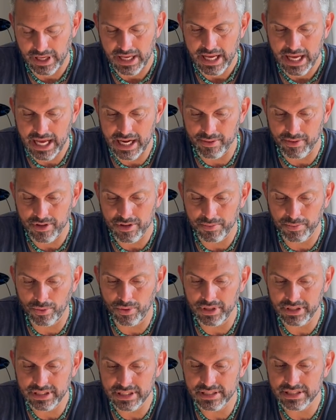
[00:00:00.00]
Anyway, the
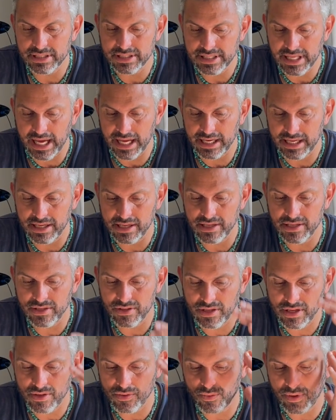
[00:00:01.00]
point is that
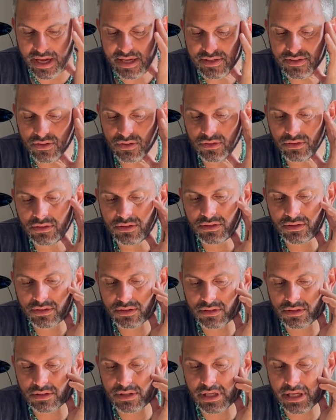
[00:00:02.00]
he wrestled,
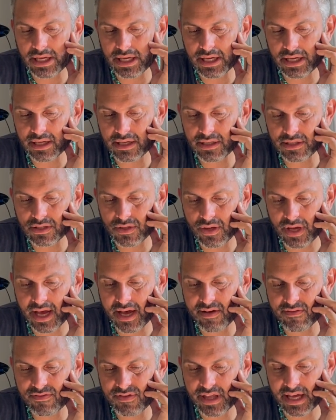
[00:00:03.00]
and you
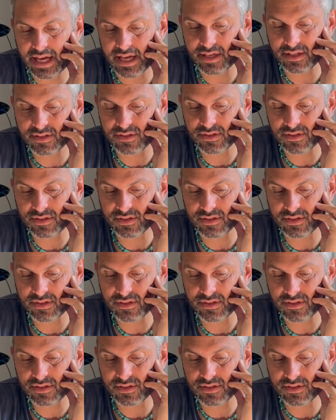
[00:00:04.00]
have that